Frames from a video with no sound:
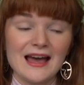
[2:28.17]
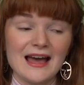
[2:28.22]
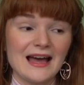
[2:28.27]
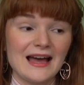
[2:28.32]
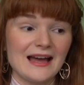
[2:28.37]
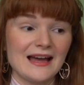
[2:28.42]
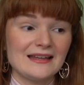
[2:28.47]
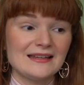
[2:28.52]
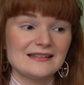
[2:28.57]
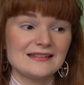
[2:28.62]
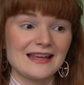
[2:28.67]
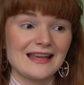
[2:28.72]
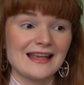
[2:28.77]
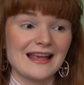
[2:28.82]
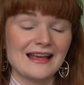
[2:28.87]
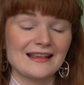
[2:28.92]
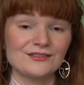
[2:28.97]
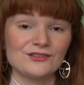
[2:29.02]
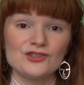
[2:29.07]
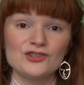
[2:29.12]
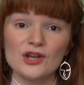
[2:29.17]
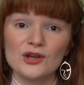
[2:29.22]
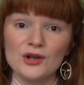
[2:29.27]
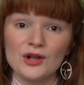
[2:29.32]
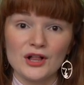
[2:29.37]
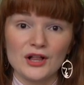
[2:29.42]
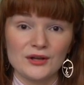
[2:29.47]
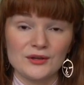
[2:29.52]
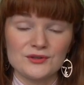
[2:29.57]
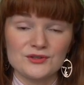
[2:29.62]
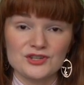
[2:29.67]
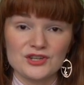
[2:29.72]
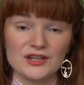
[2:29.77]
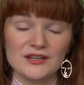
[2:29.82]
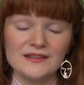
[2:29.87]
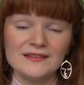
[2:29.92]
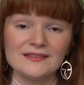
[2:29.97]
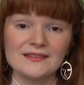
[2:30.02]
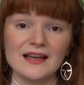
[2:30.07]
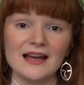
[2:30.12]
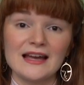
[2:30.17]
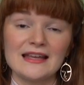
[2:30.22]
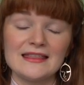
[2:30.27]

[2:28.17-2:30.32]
and it has no closures.